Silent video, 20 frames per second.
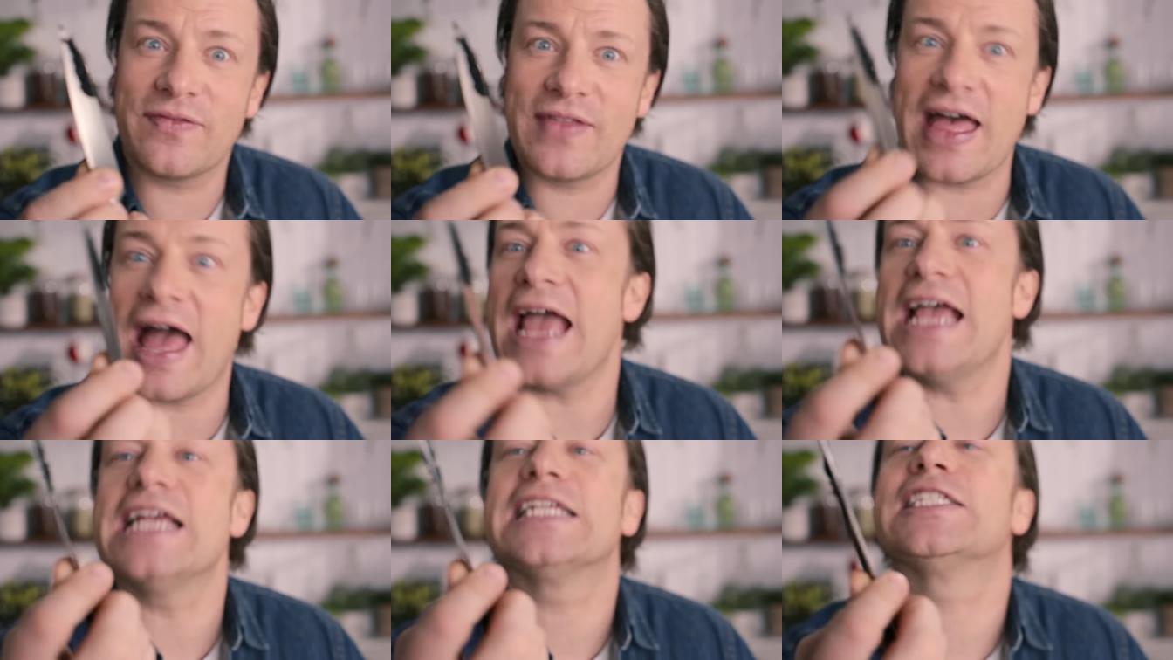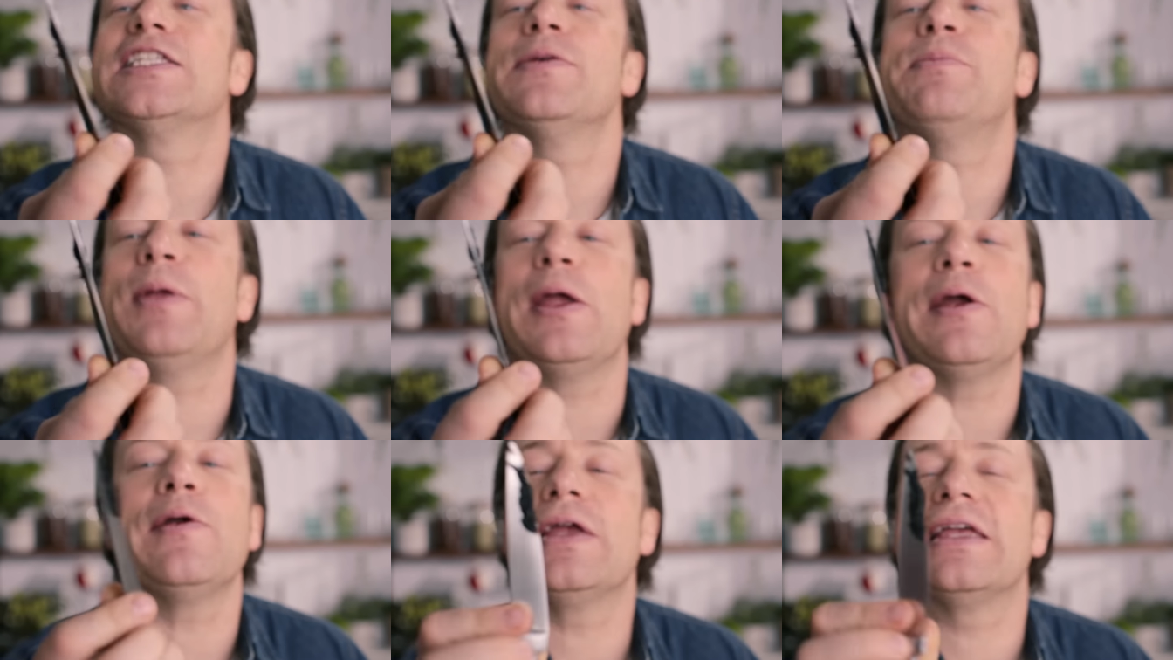That is the
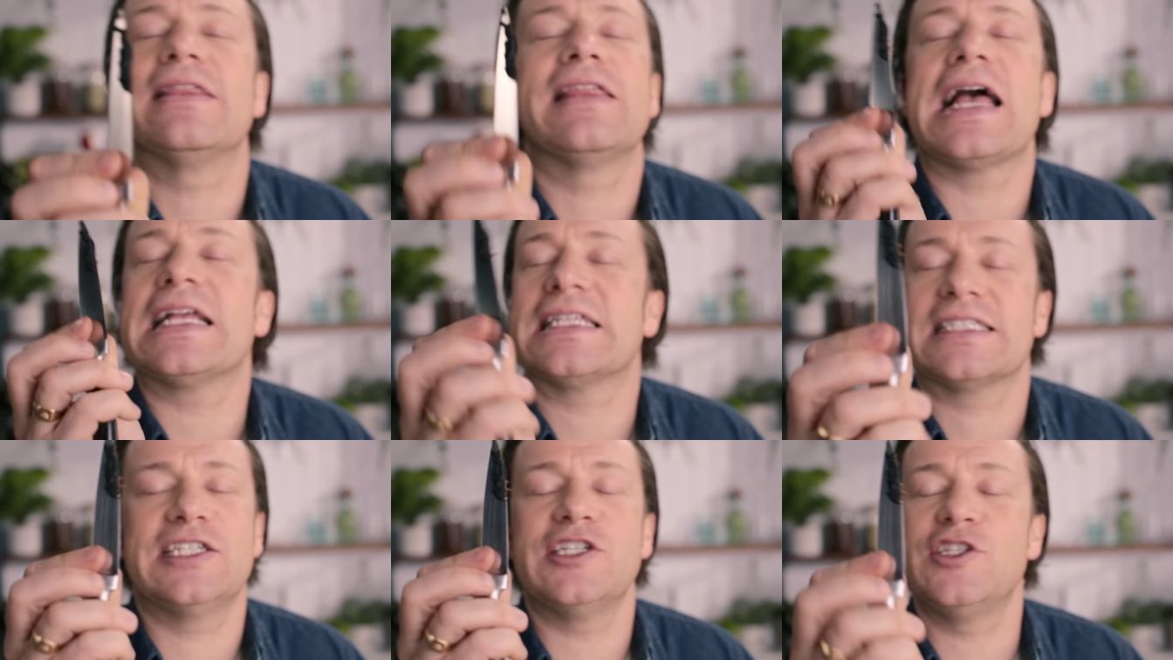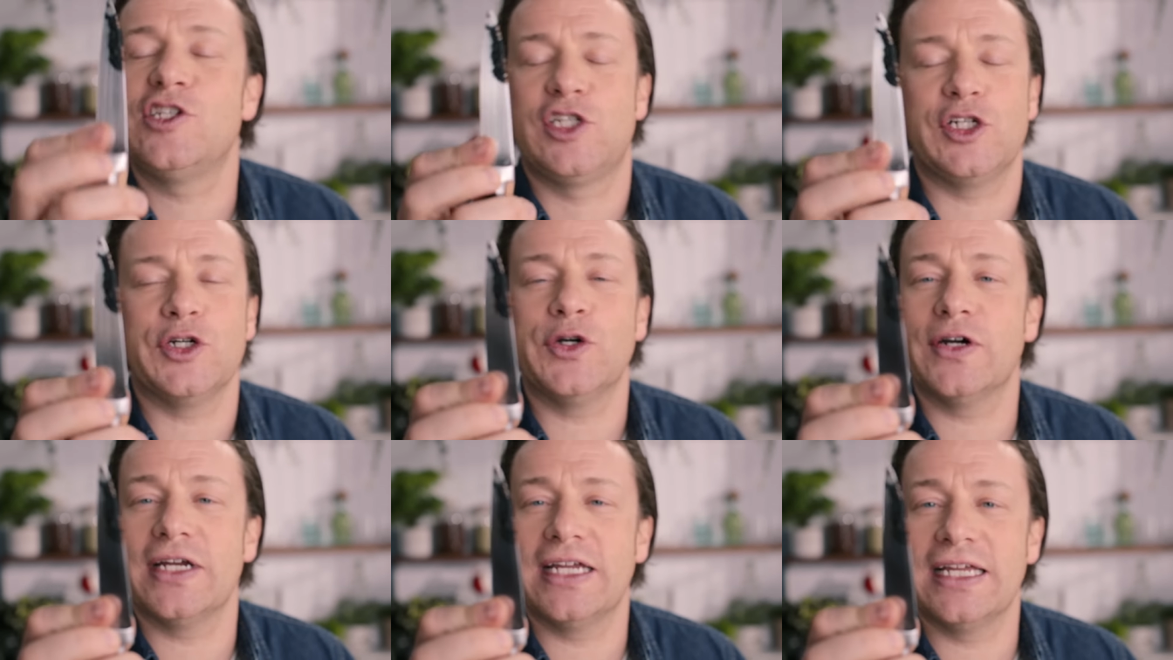beauty, that's the
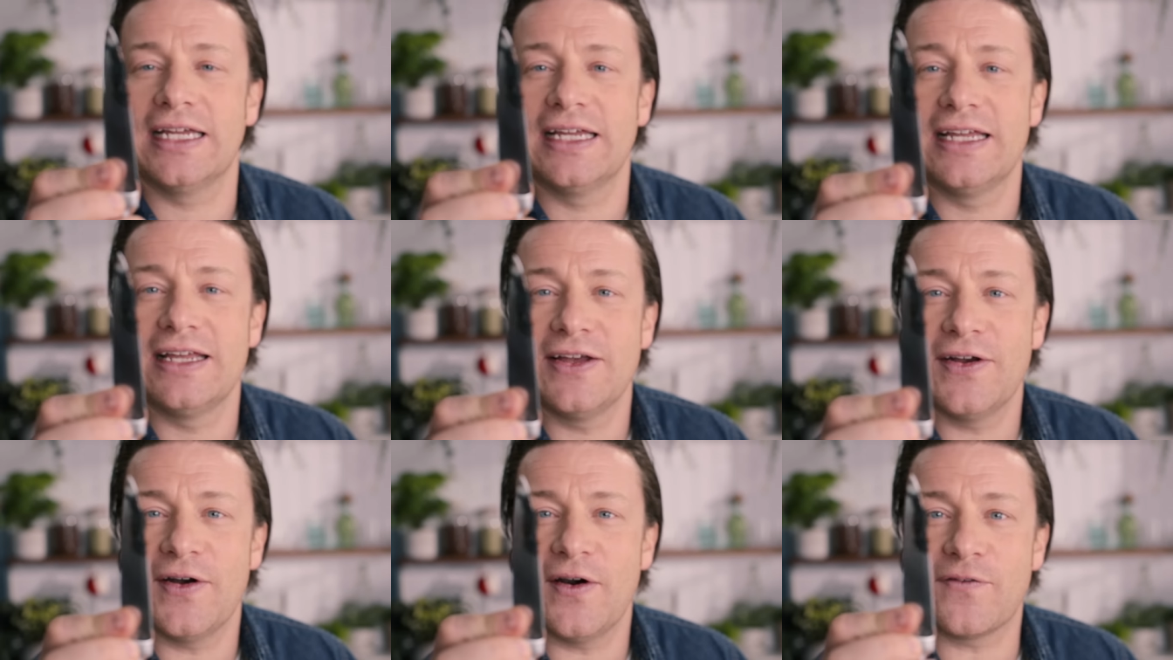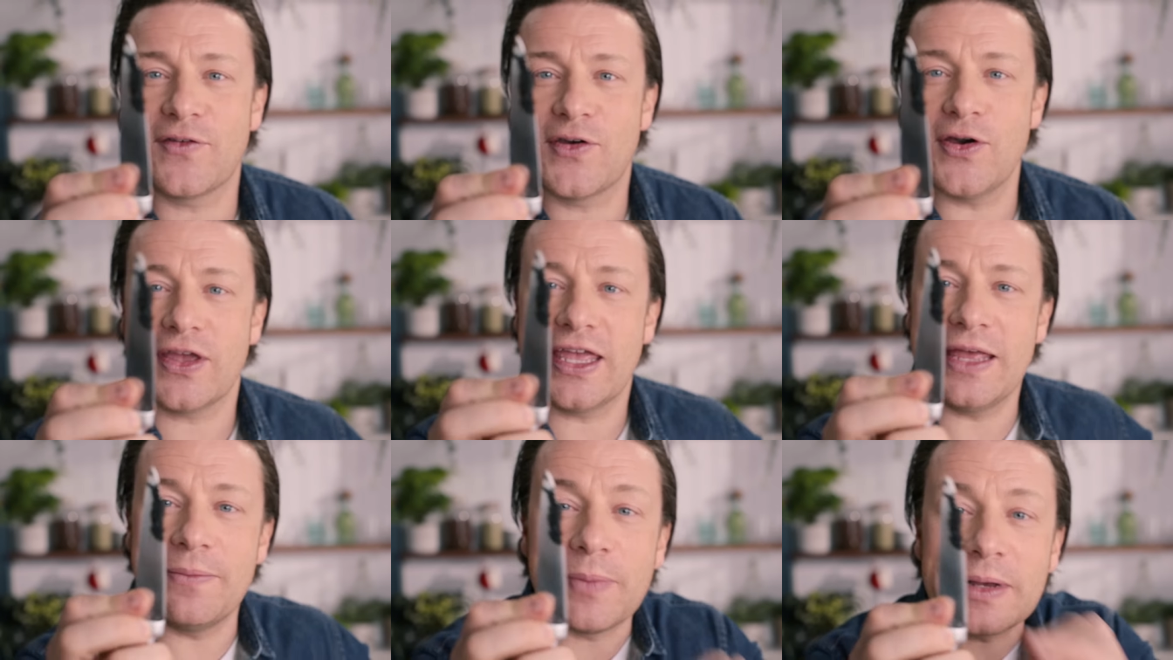joy of
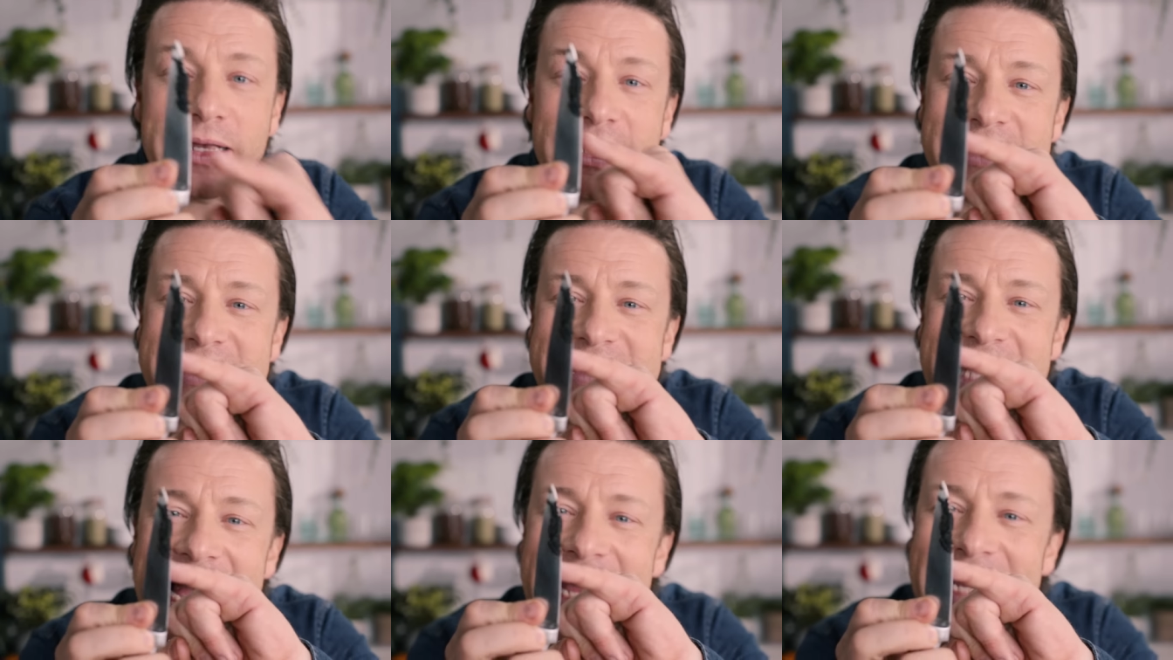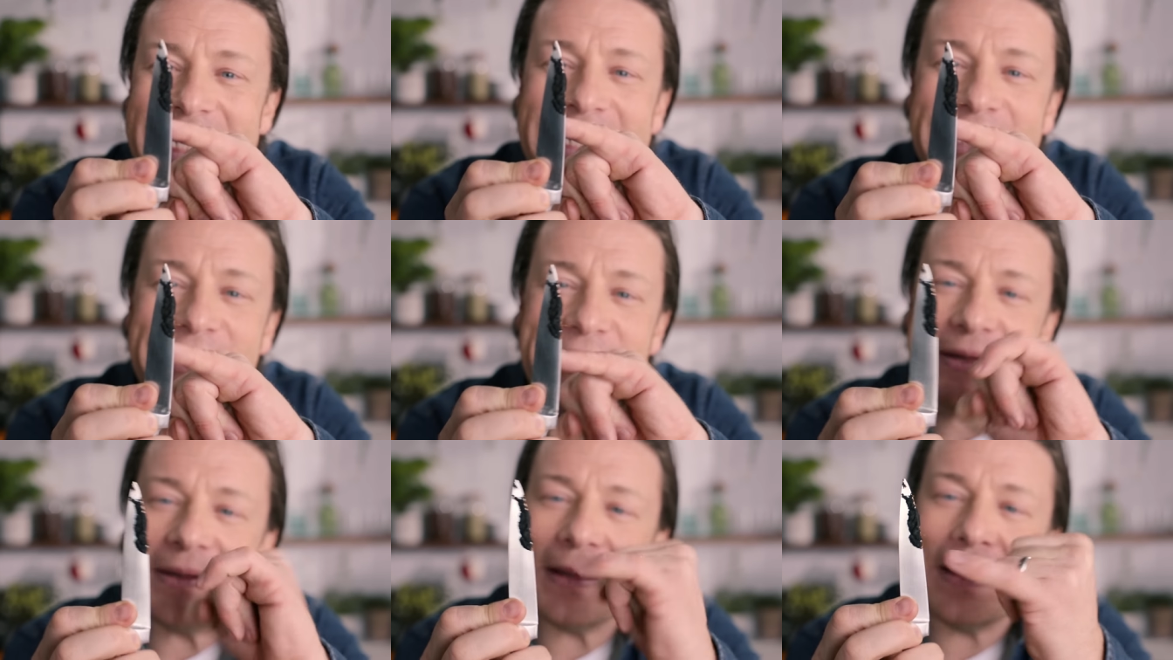cooking because that
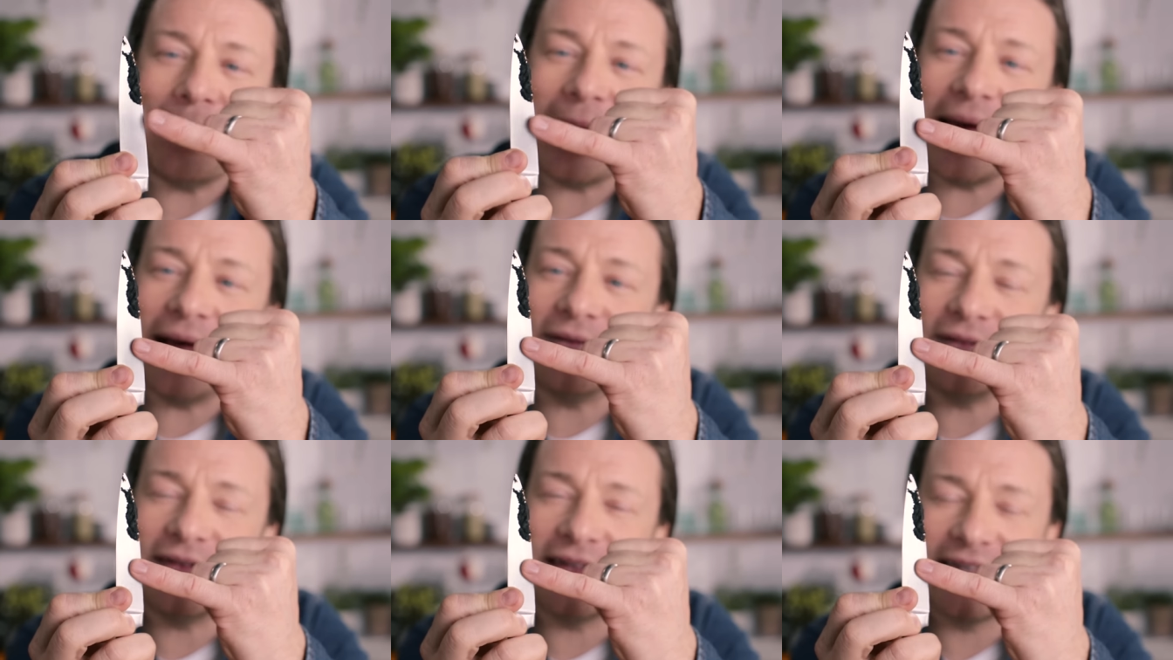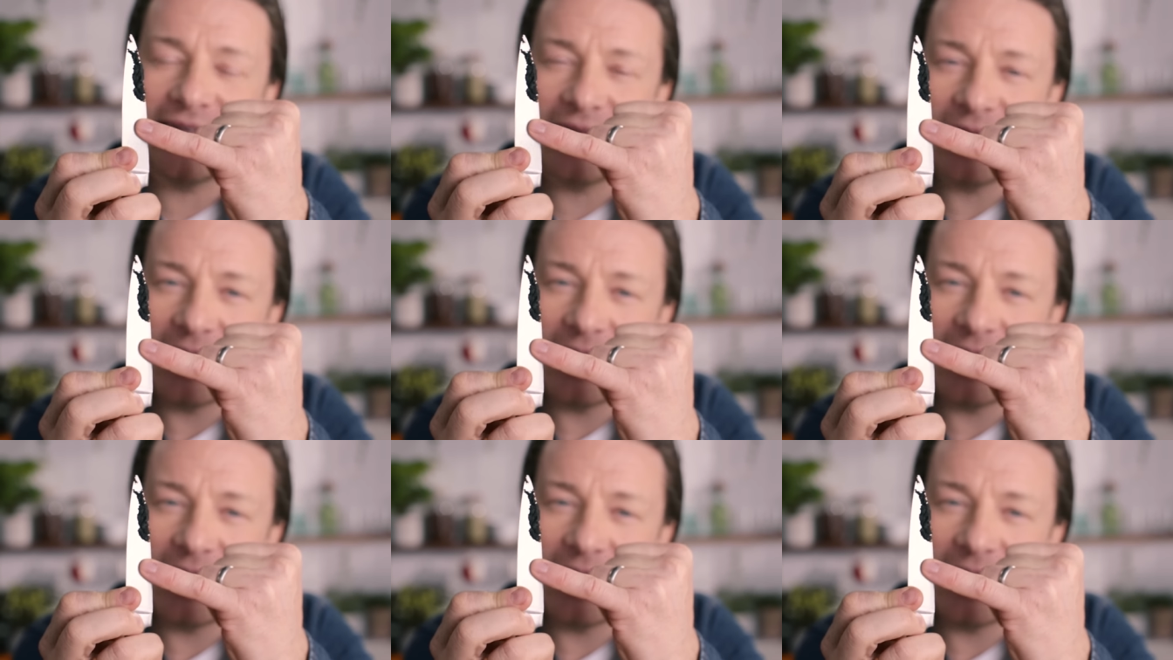little amount